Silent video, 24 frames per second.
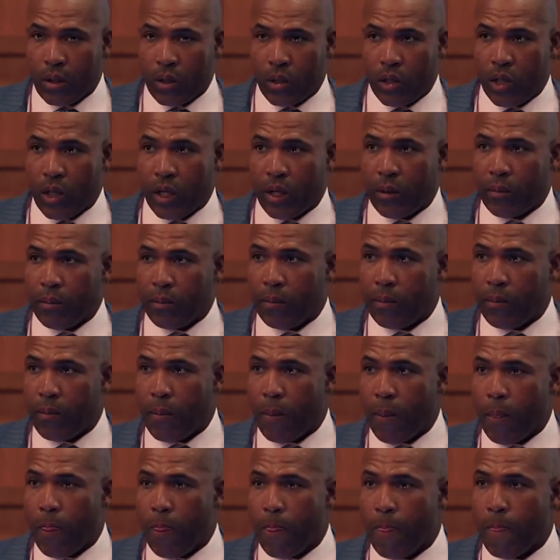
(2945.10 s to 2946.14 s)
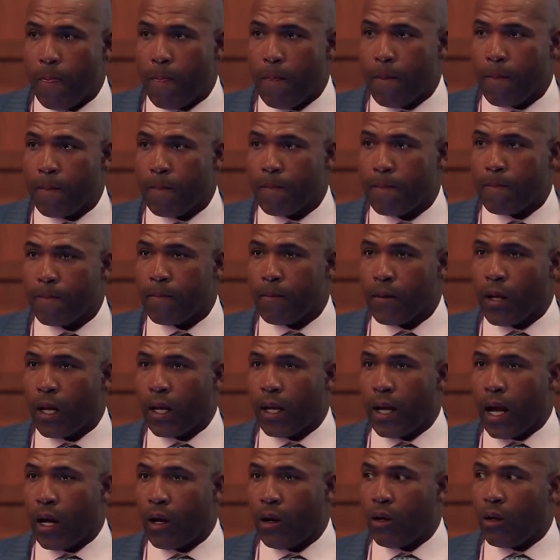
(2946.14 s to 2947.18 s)
Jim.
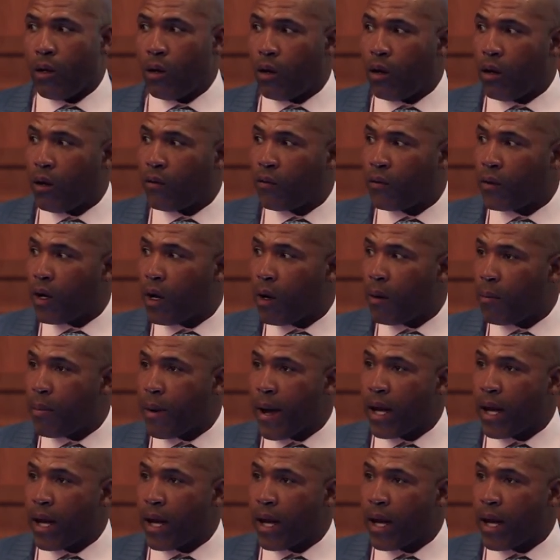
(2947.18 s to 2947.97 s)
And I don't know if um,